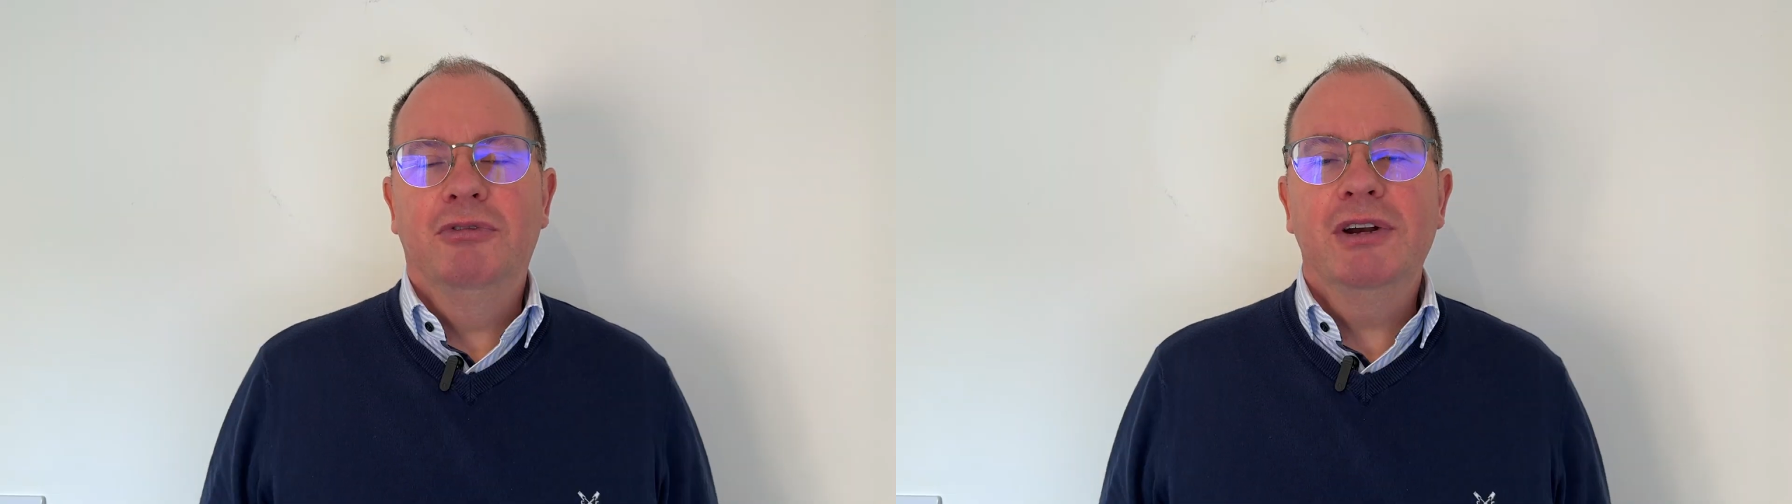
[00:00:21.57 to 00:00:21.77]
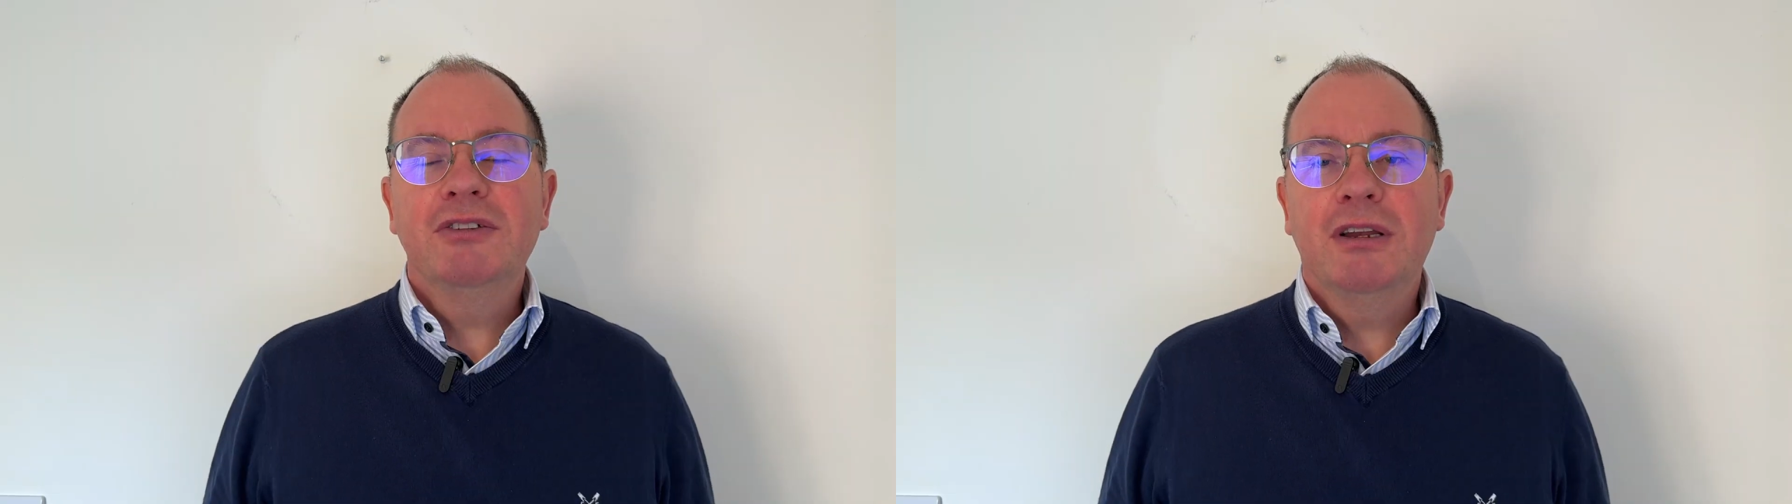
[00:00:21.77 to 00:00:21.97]

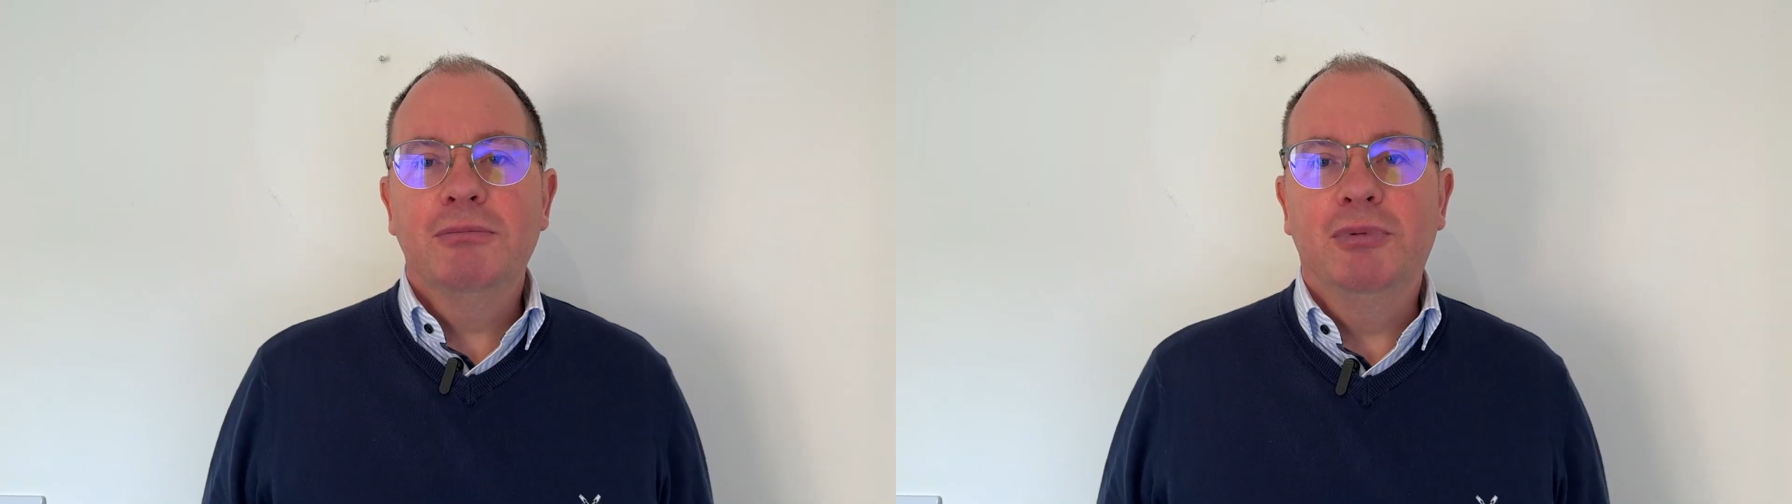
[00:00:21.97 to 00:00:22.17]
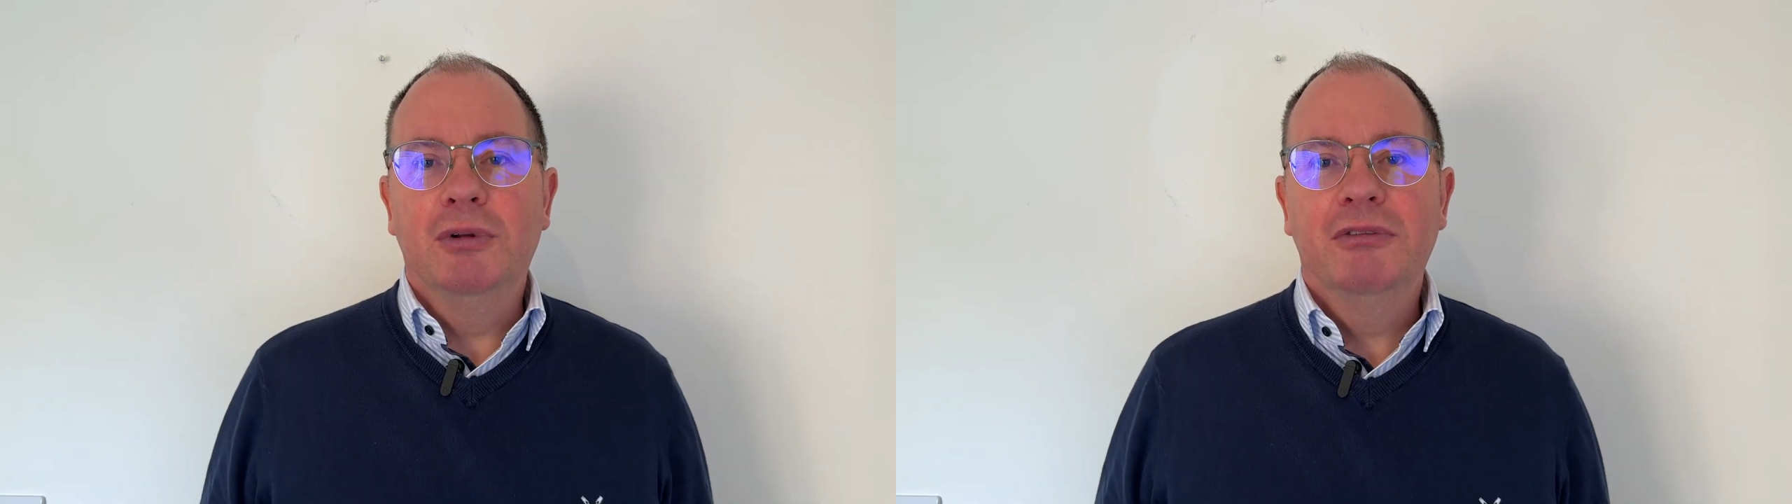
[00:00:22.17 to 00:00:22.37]
For
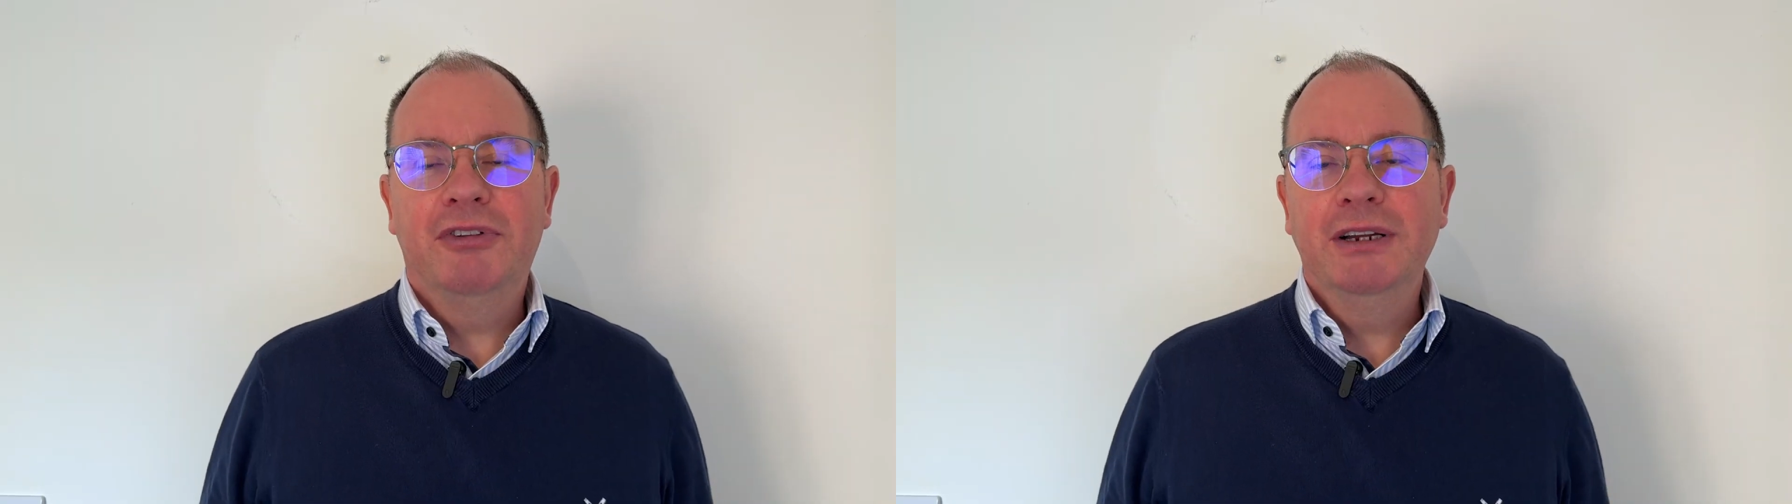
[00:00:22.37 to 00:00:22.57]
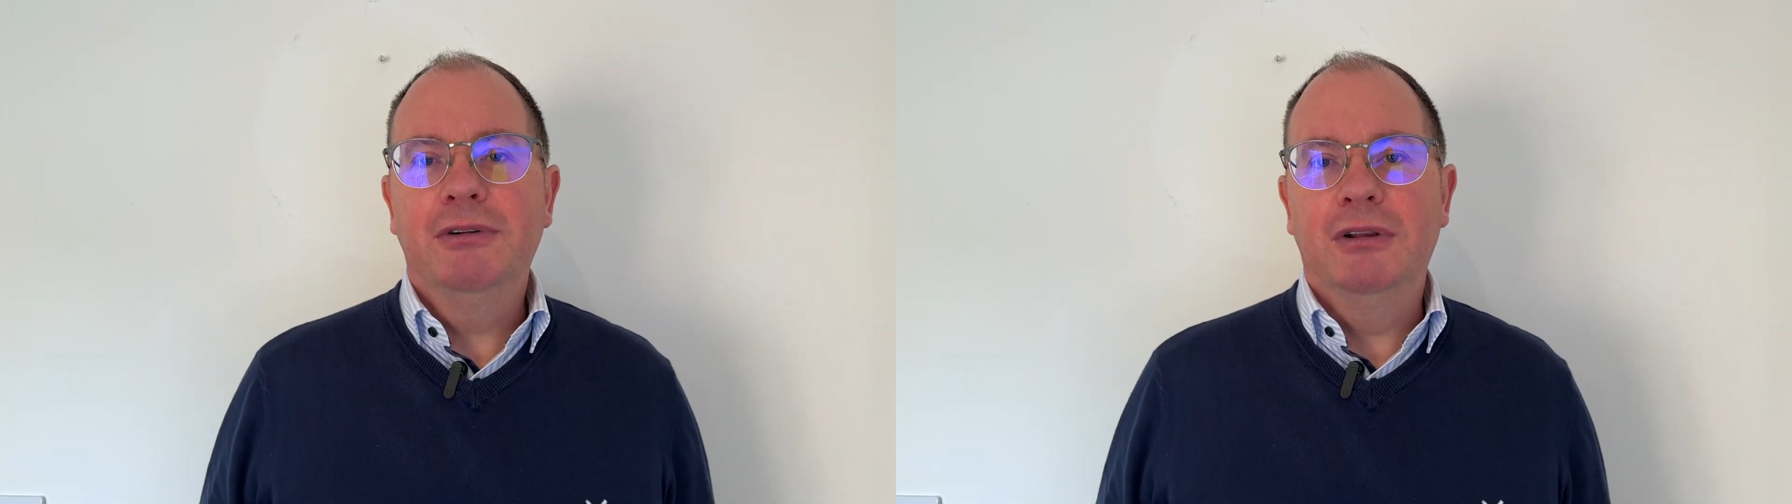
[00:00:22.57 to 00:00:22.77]
example,
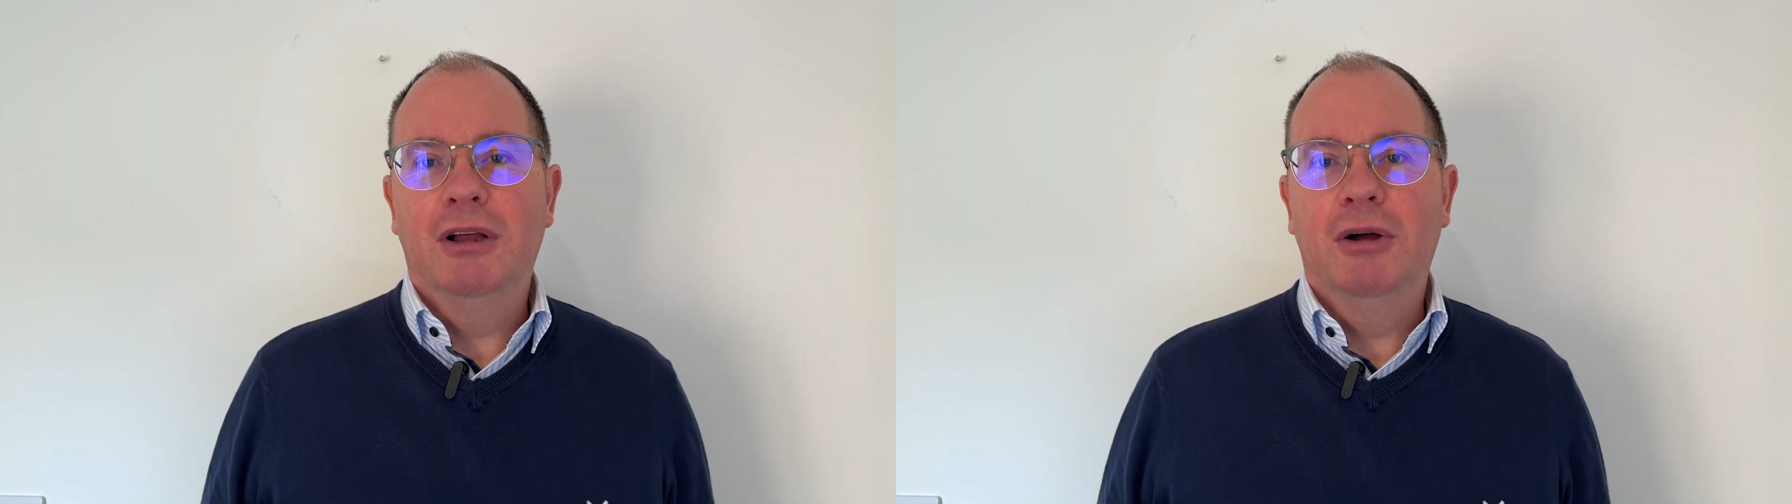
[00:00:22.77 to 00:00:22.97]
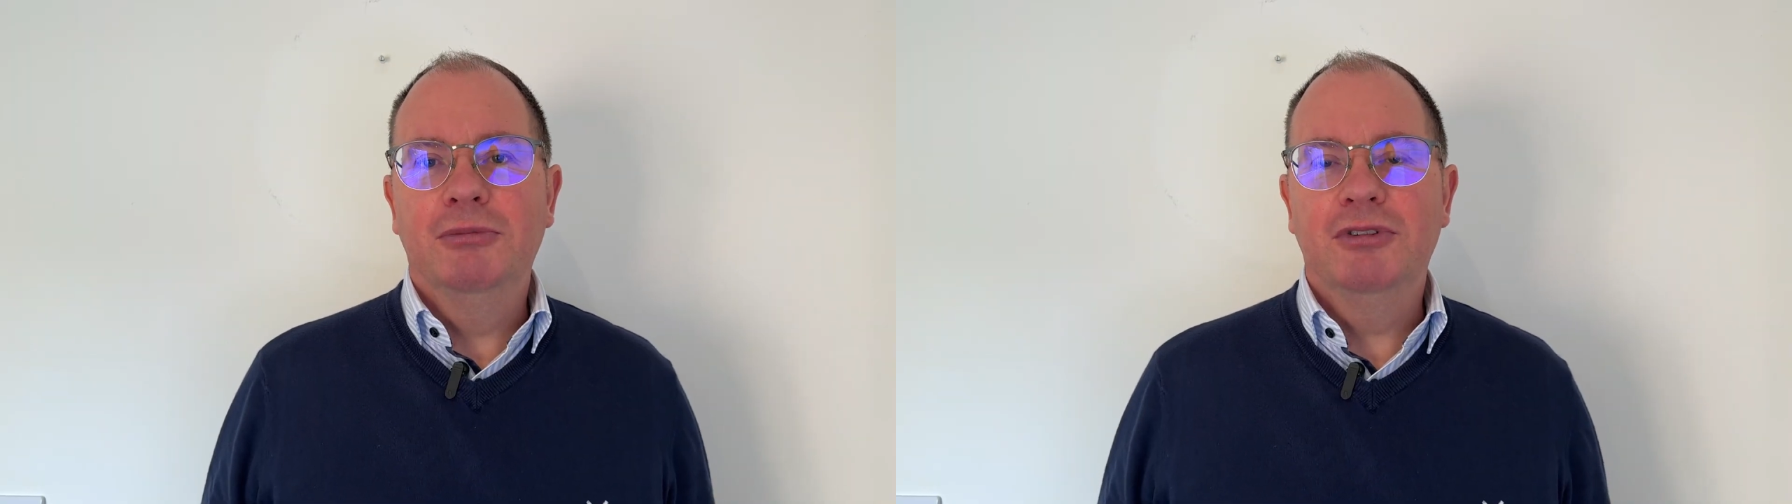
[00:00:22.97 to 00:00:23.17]
fire
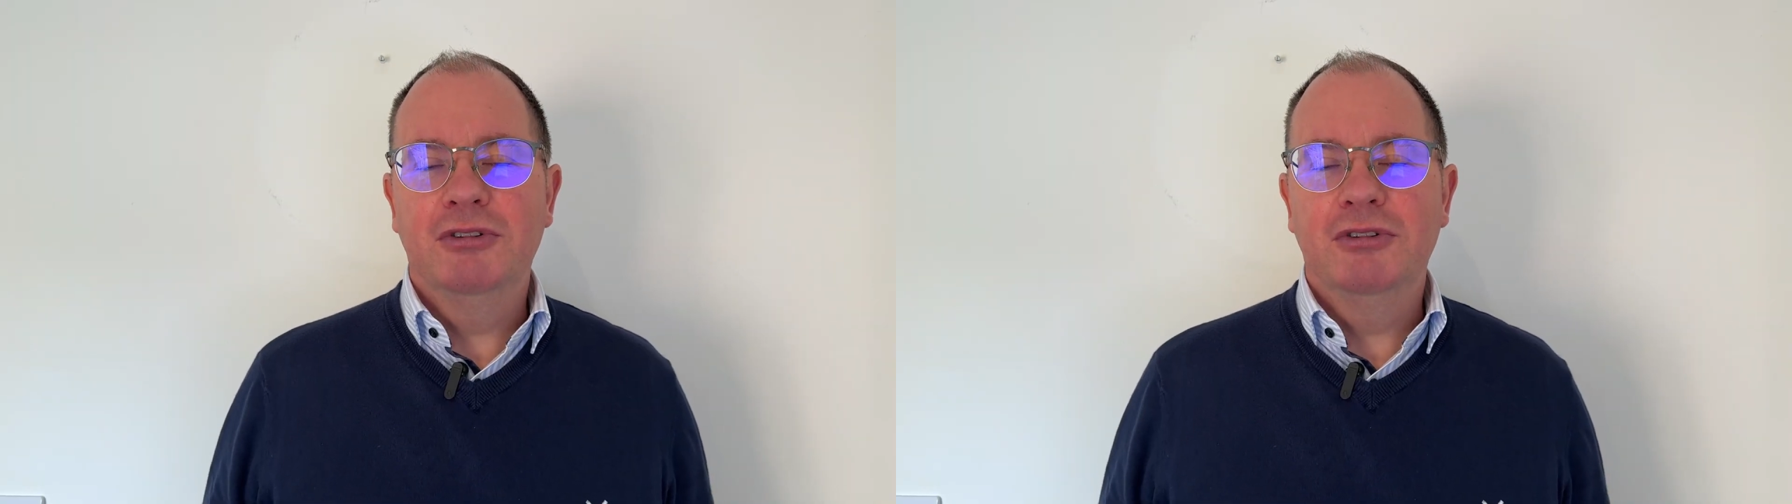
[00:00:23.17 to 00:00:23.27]
alarms